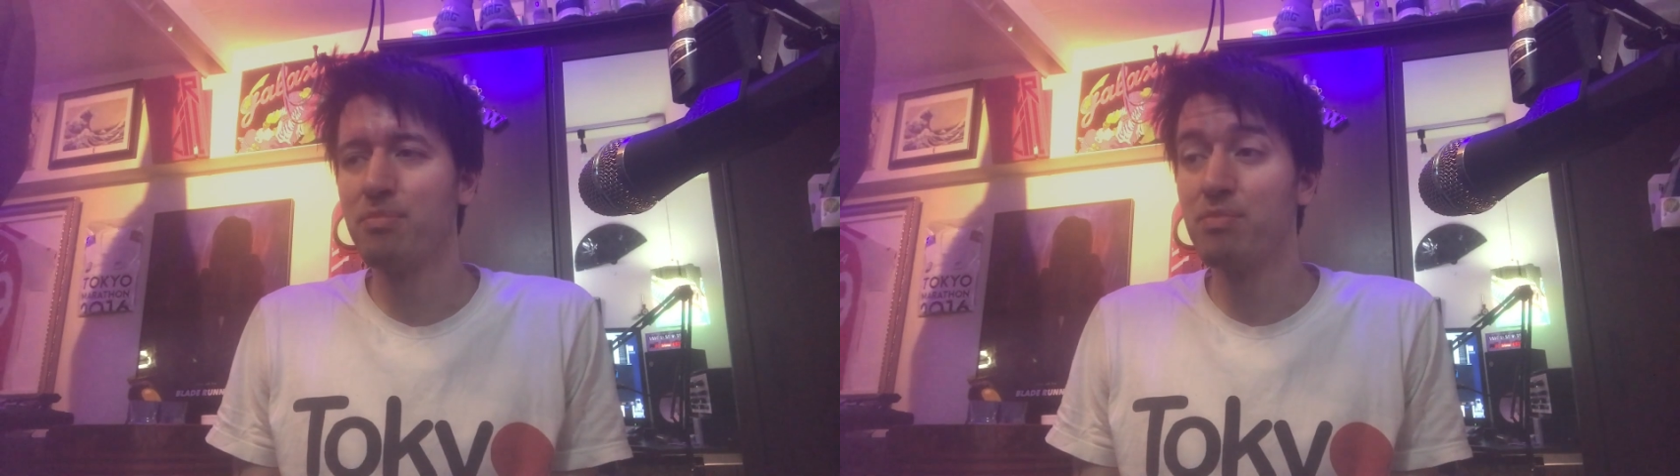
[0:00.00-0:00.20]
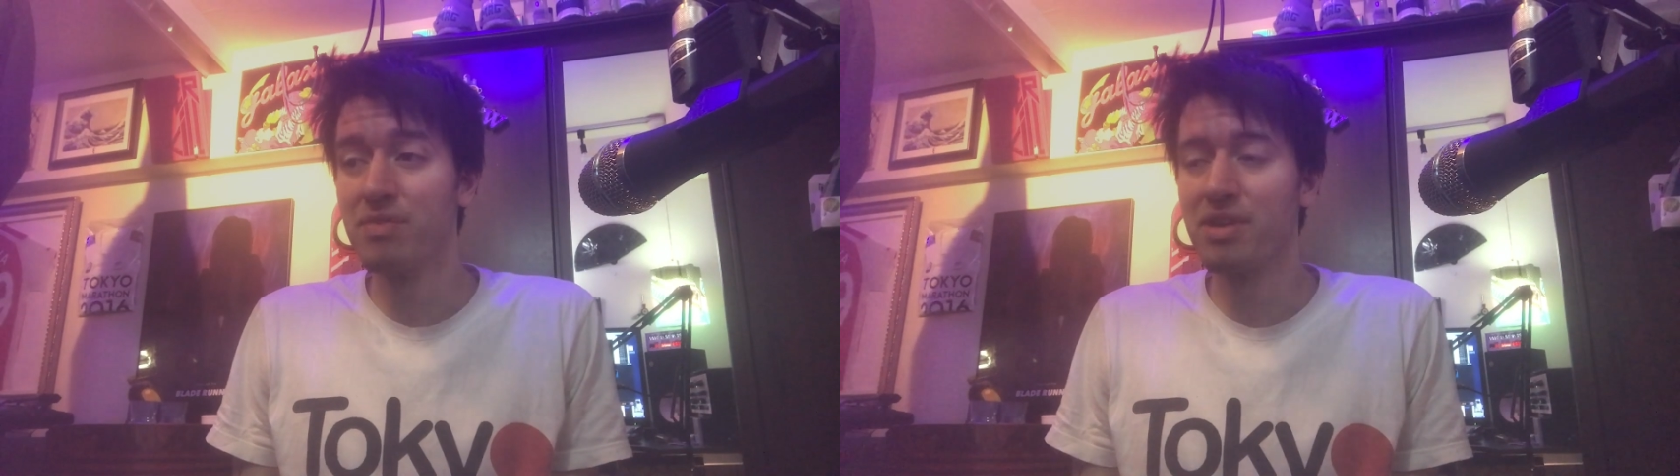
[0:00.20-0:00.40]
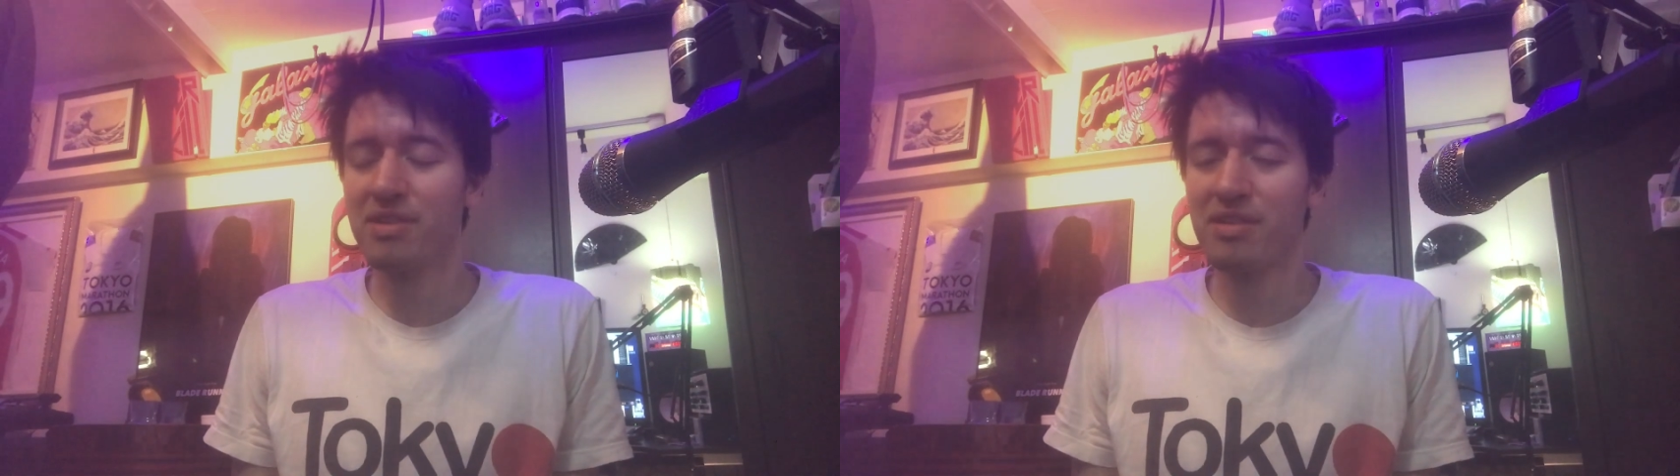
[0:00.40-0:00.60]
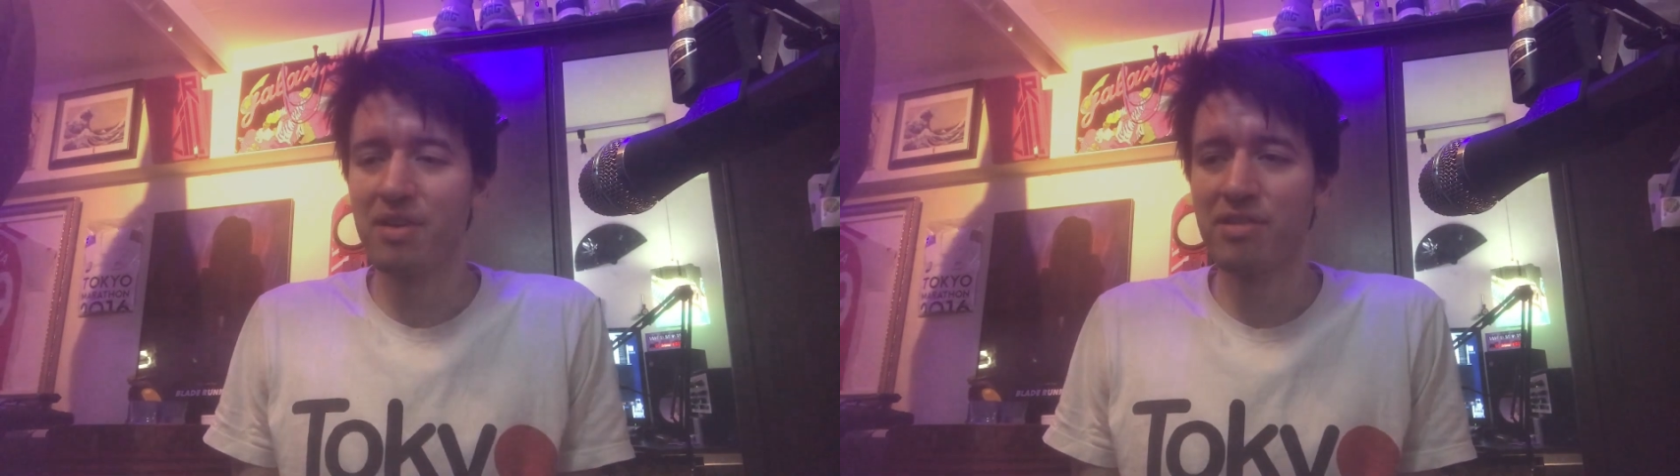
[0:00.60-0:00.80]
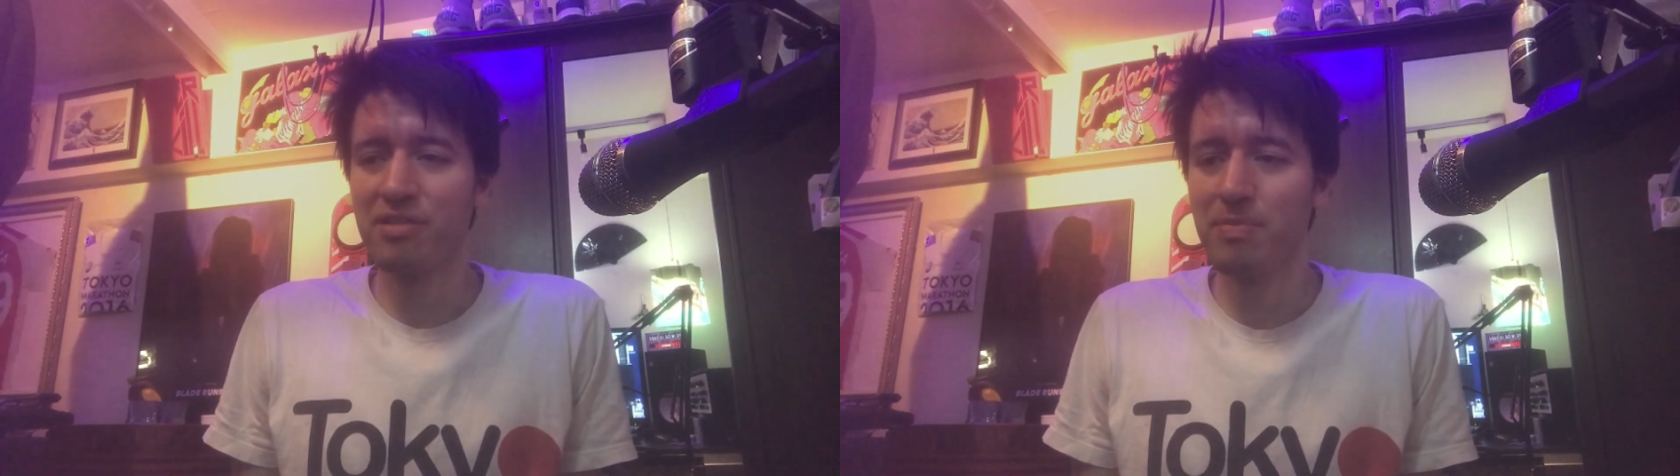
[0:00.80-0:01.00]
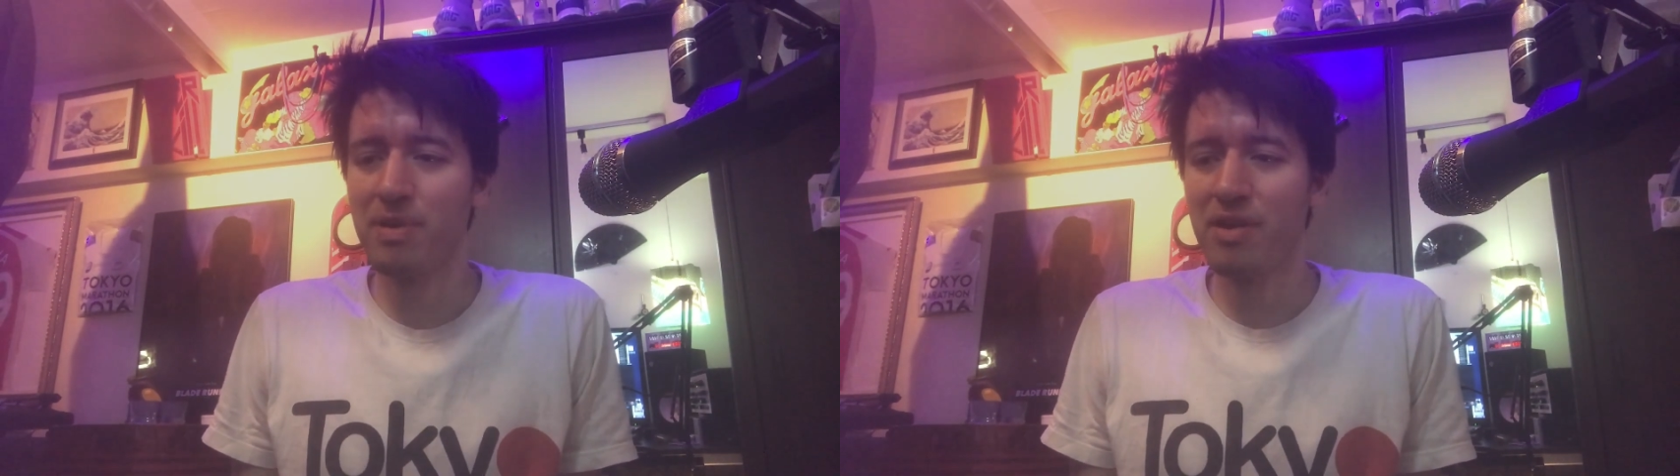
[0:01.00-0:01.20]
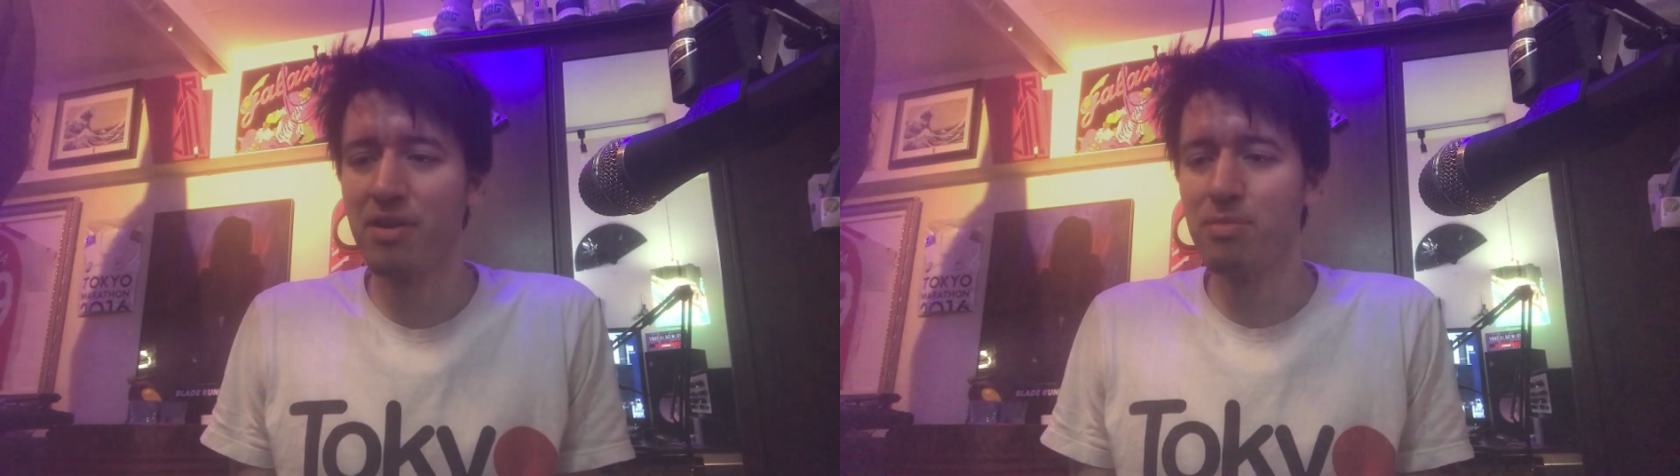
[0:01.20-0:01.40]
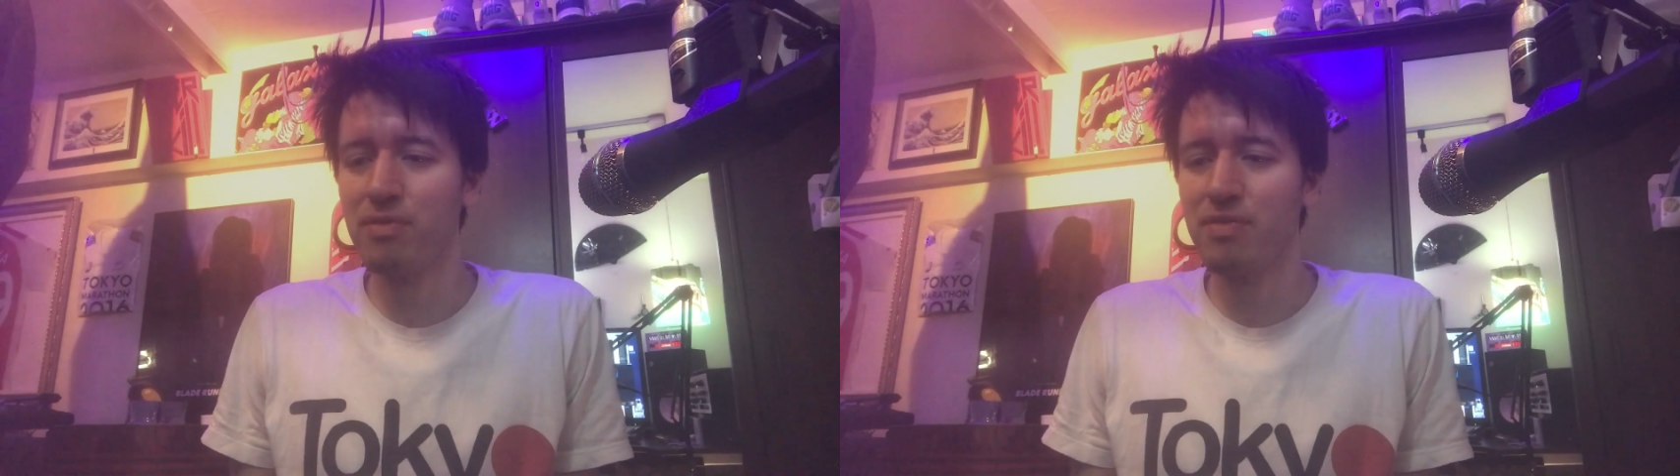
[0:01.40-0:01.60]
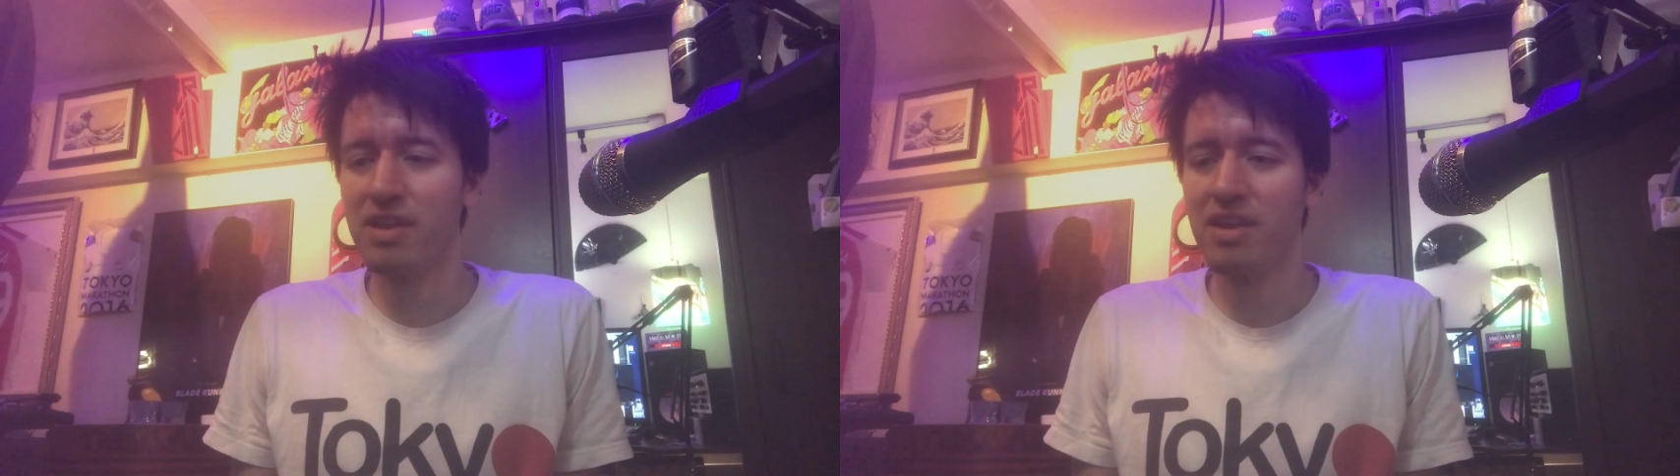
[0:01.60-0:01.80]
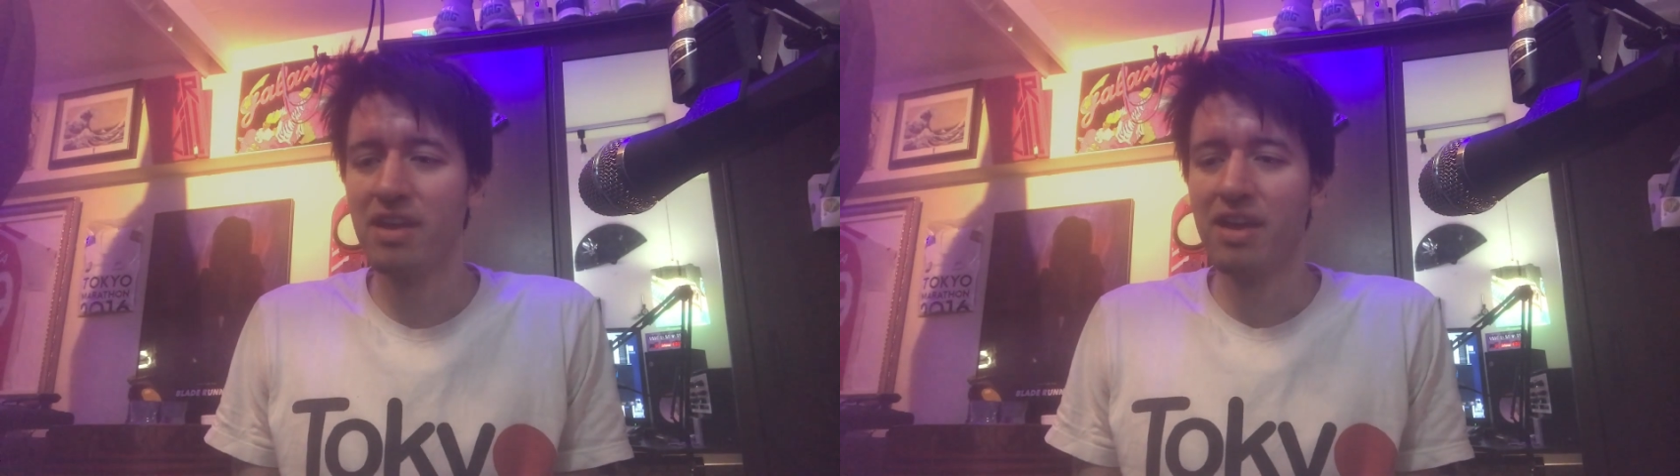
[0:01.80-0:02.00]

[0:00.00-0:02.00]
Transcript: of uh, superhero movie,